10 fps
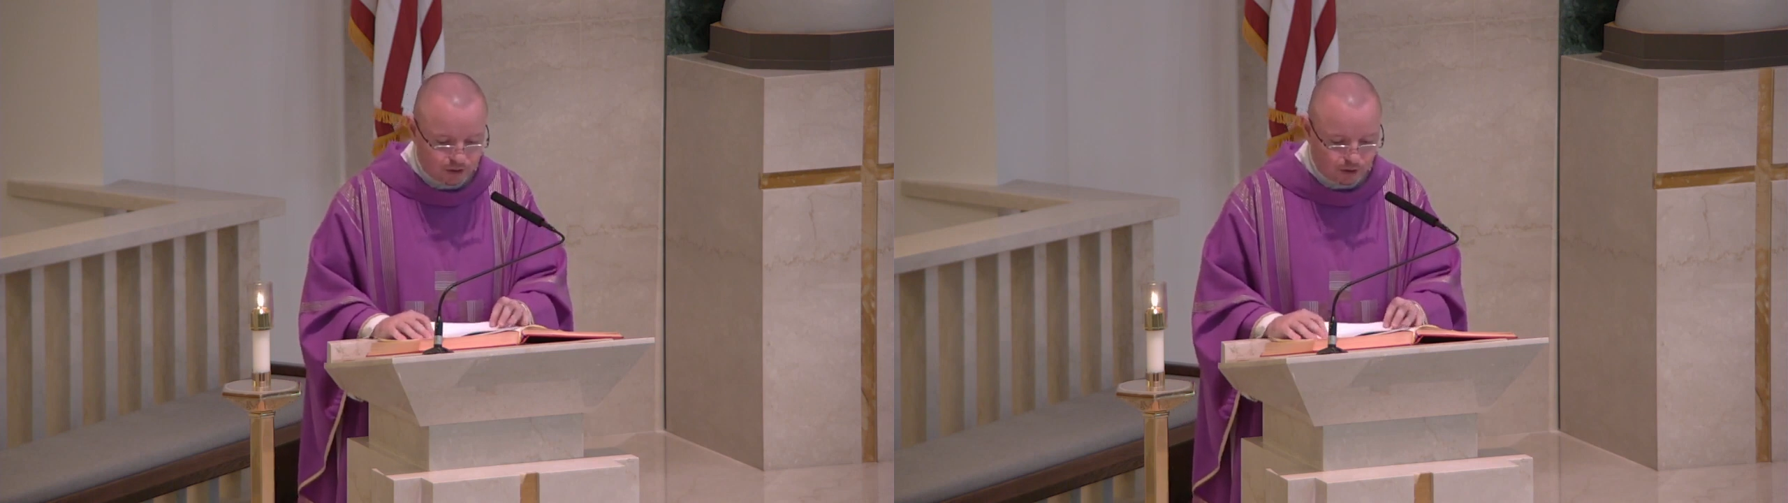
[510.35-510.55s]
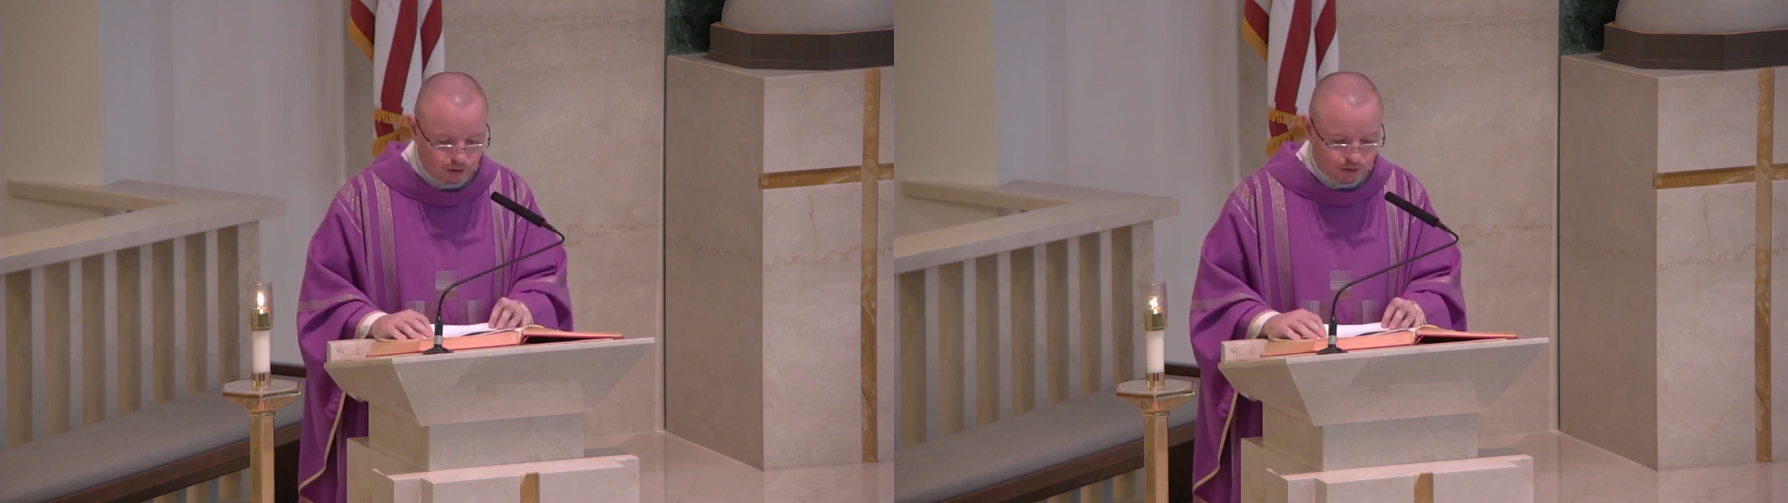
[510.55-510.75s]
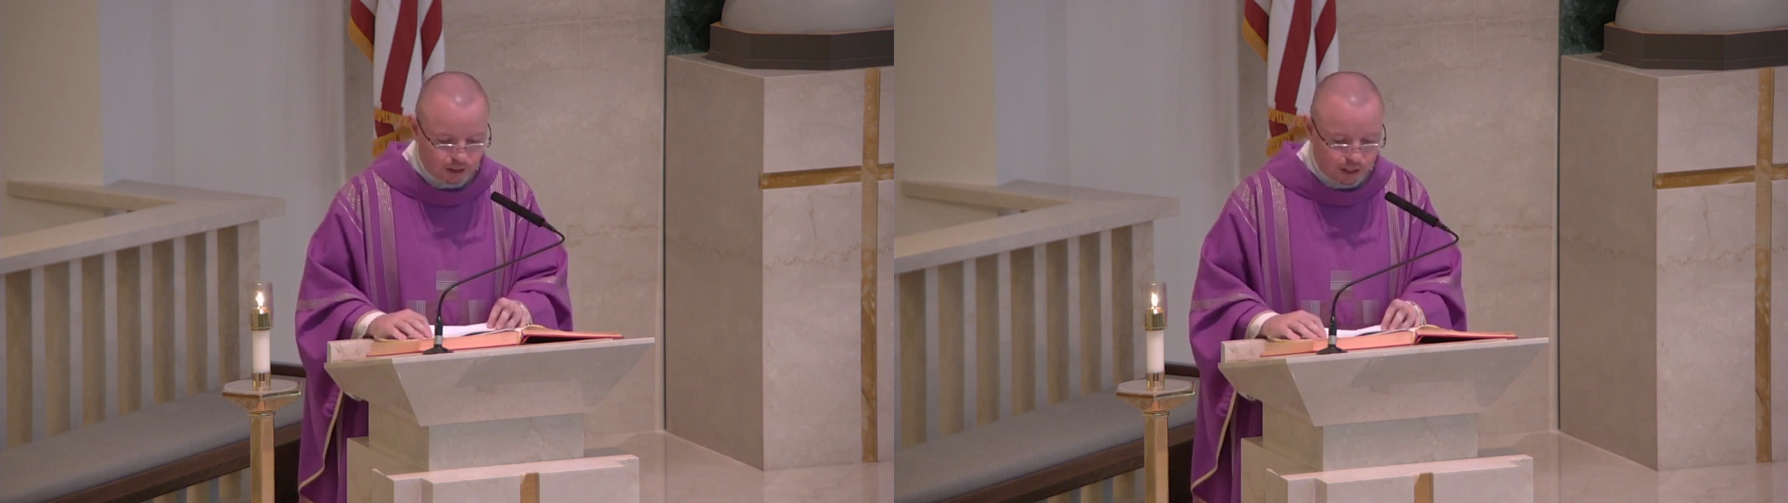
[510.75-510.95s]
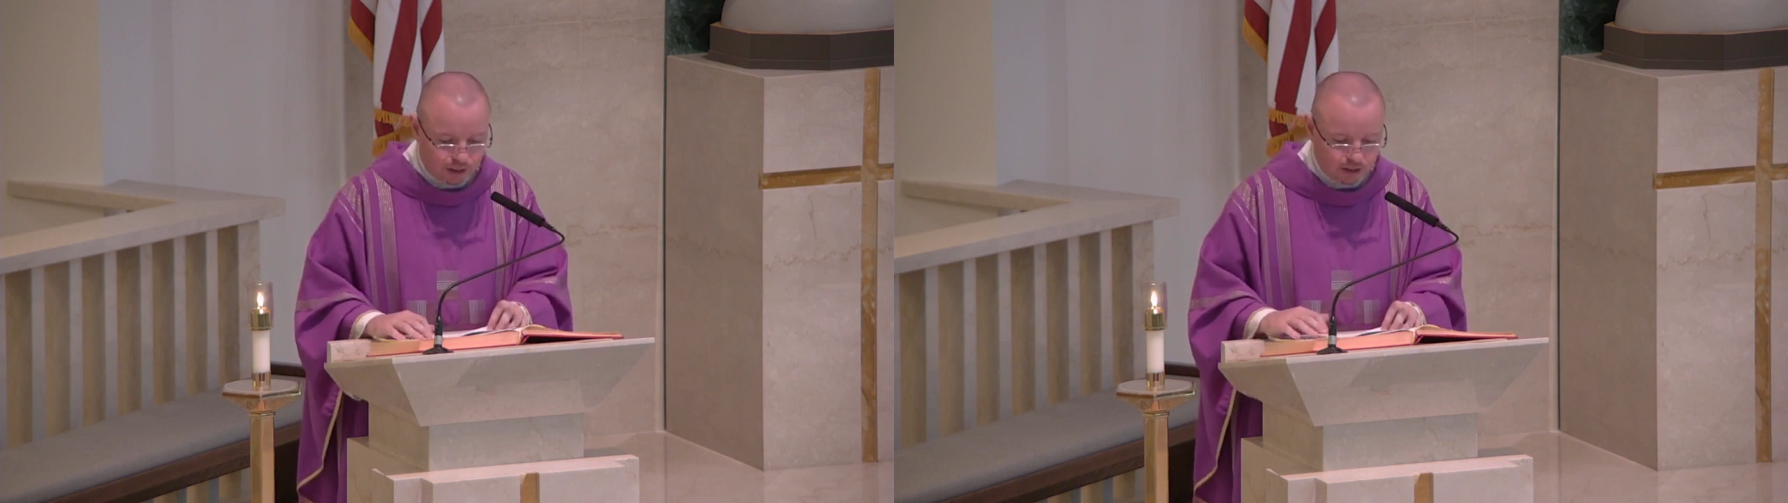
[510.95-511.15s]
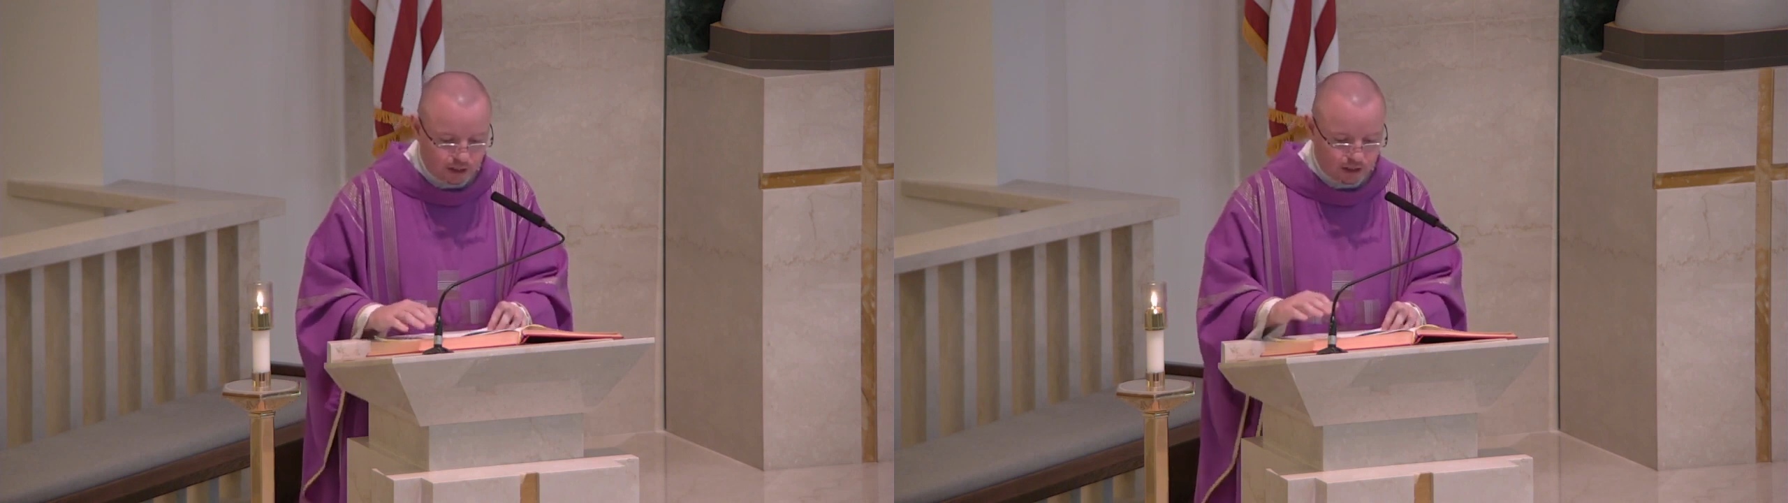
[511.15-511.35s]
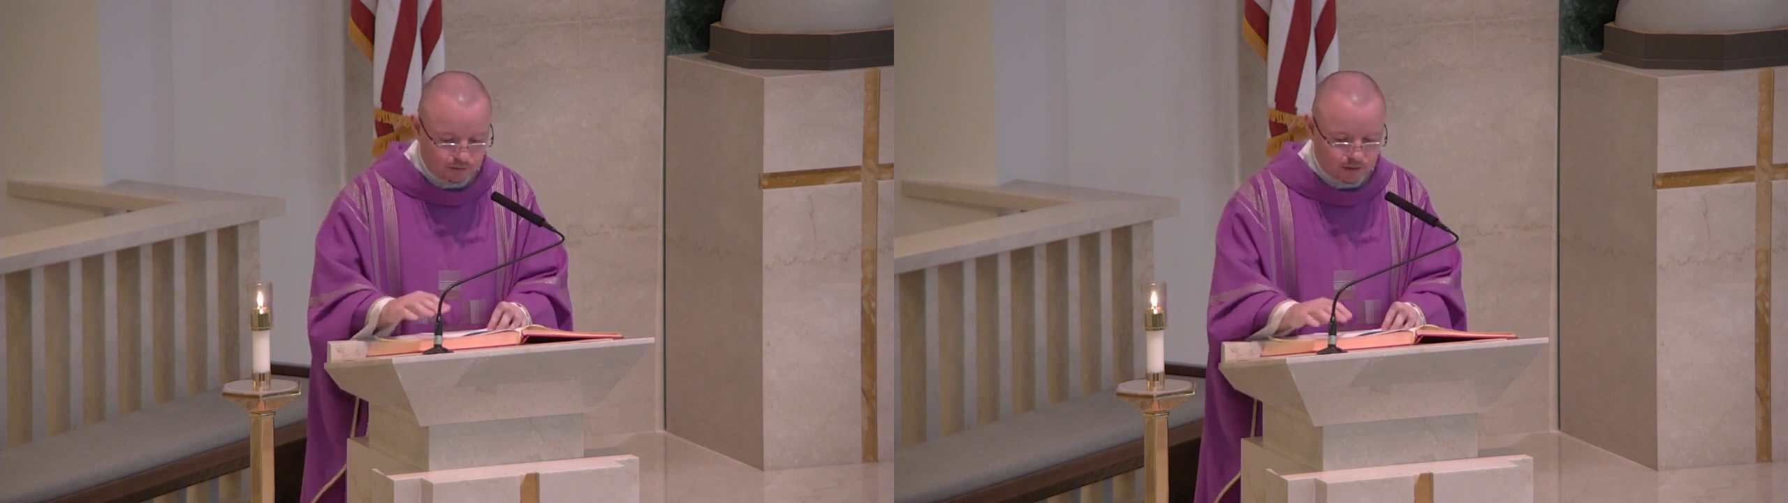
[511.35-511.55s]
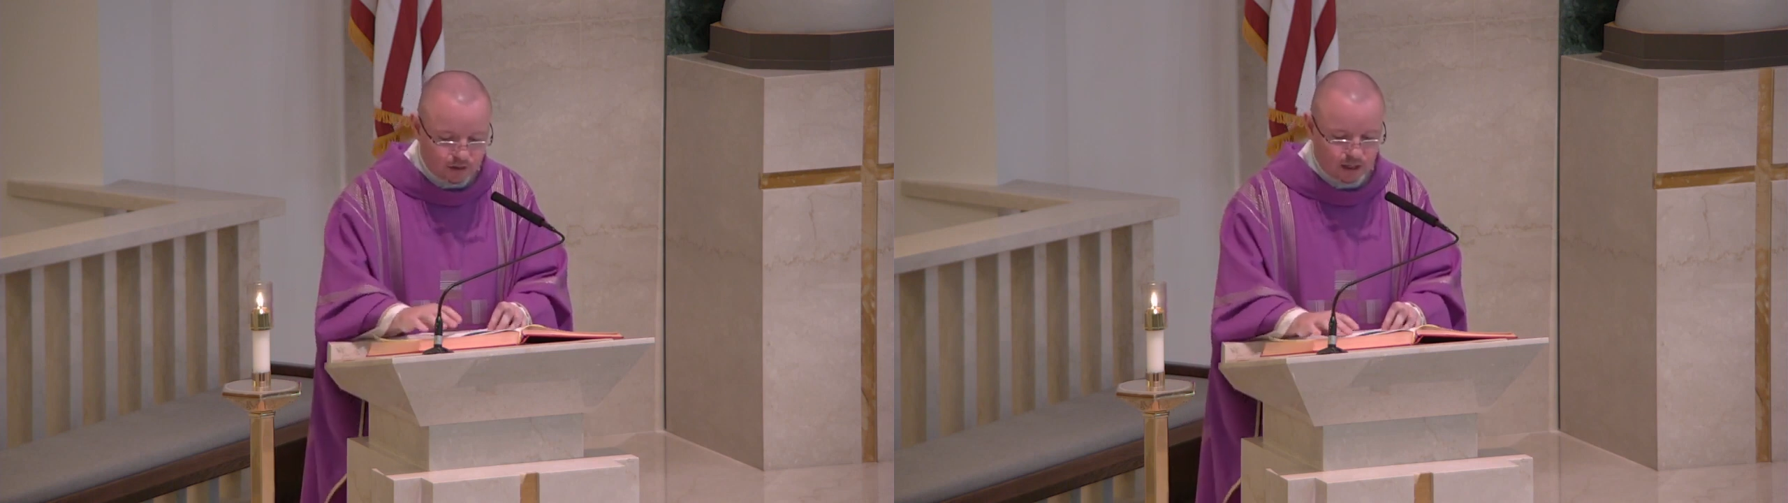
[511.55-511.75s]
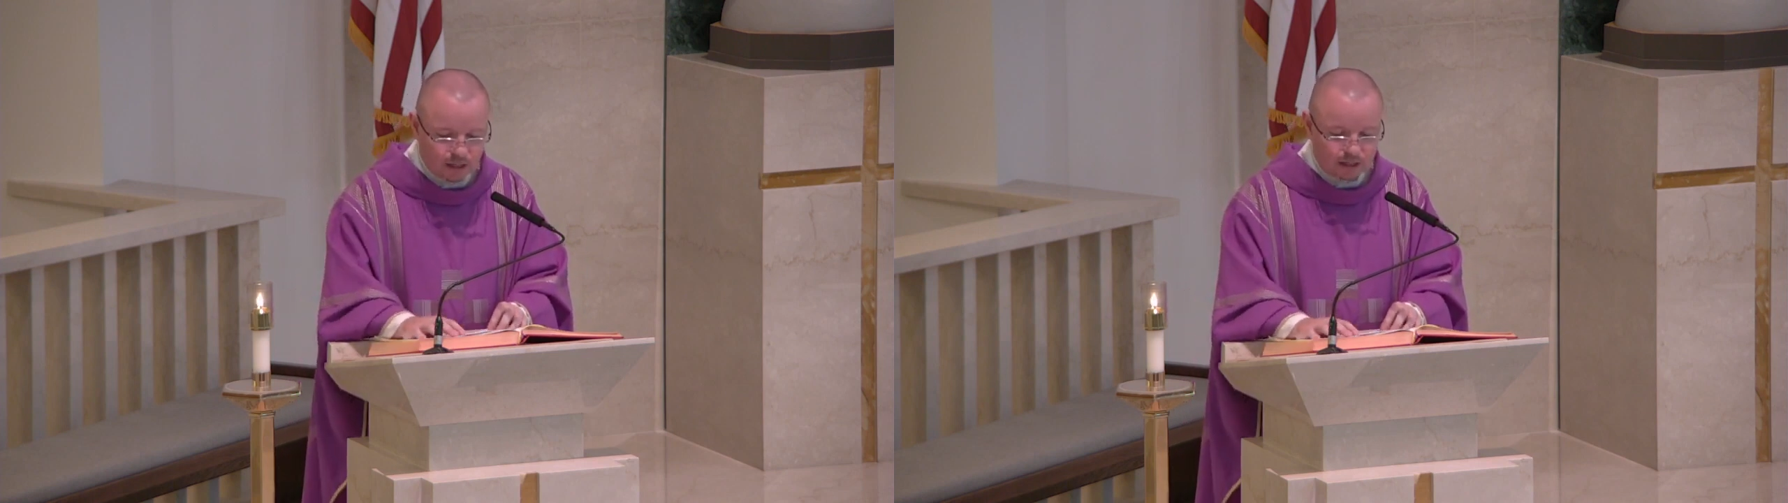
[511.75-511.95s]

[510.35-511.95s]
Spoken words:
sorrow in our lives